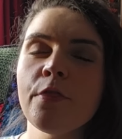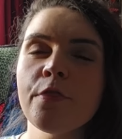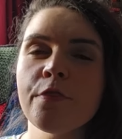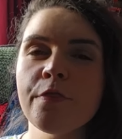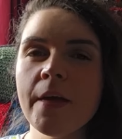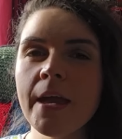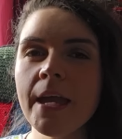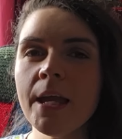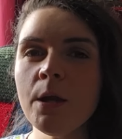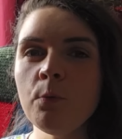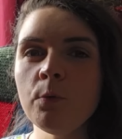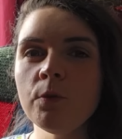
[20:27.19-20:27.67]

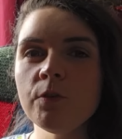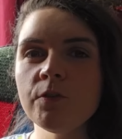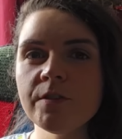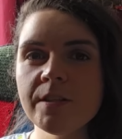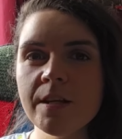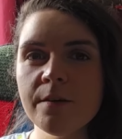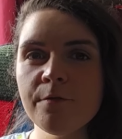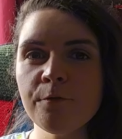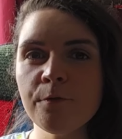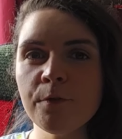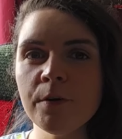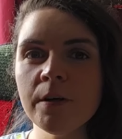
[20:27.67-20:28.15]
thing was
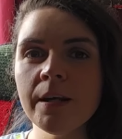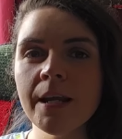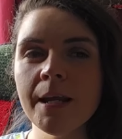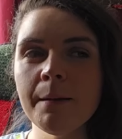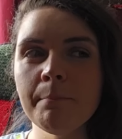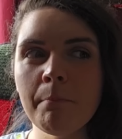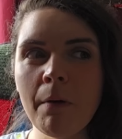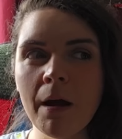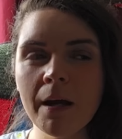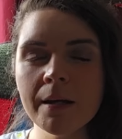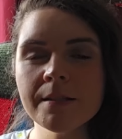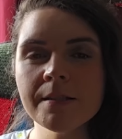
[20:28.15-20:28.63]
different in
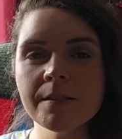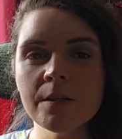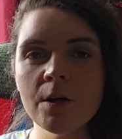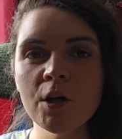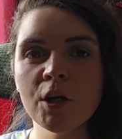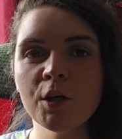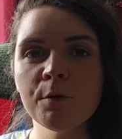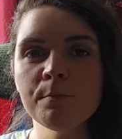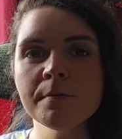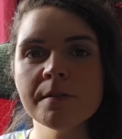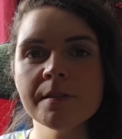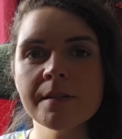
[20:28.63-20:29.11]
my
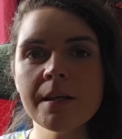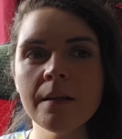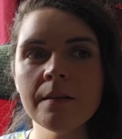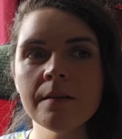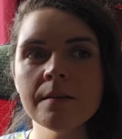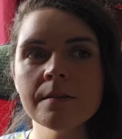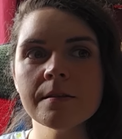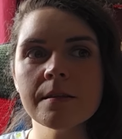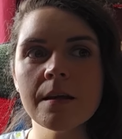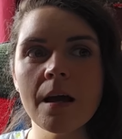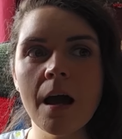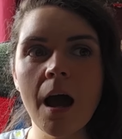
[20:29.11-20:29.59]

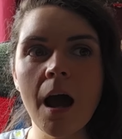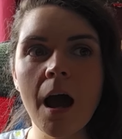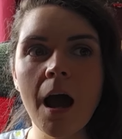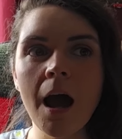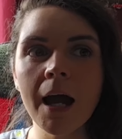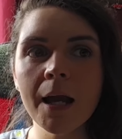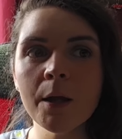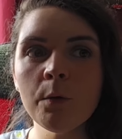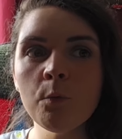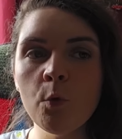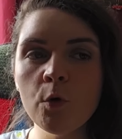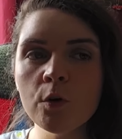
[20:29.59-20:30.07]
circumstance,
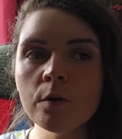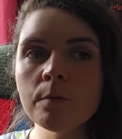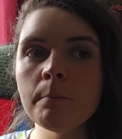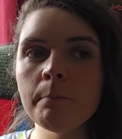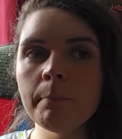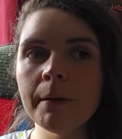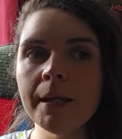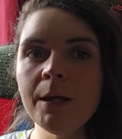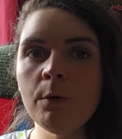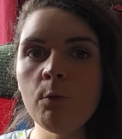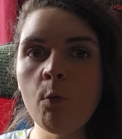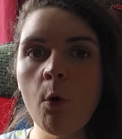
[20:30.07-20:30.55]
I wouldn't
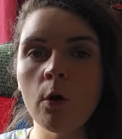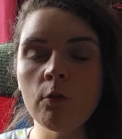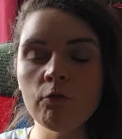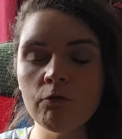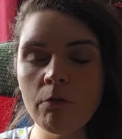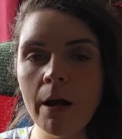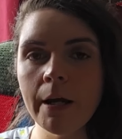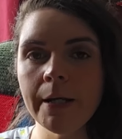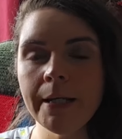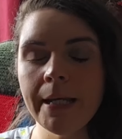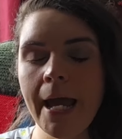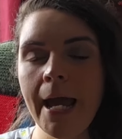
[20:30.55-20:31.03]
be one
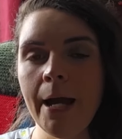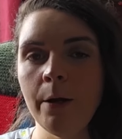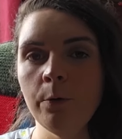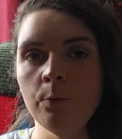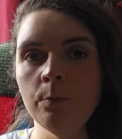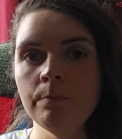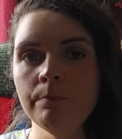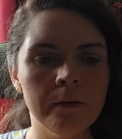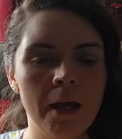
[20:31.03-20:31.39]
right now.